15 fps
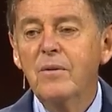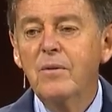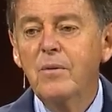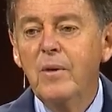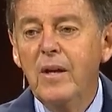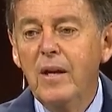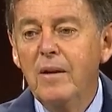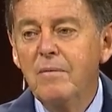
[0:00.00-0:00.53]

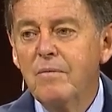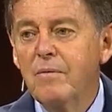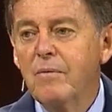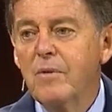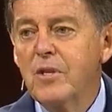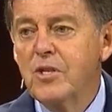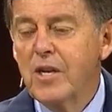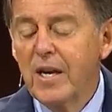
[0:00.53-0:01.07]
We
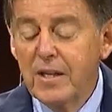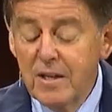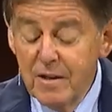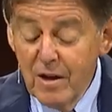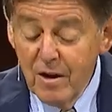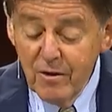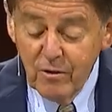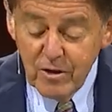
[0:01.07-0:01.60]
recited
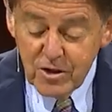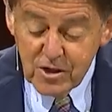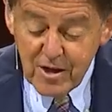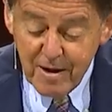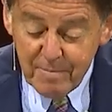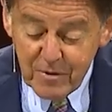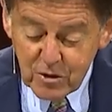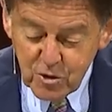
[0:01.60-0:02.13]
the 100th
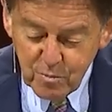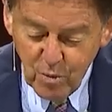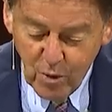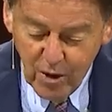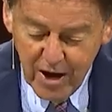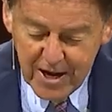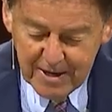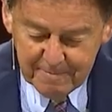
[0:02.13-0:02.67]
Psalm this
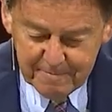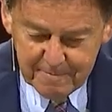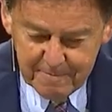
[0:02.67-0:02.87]
morning.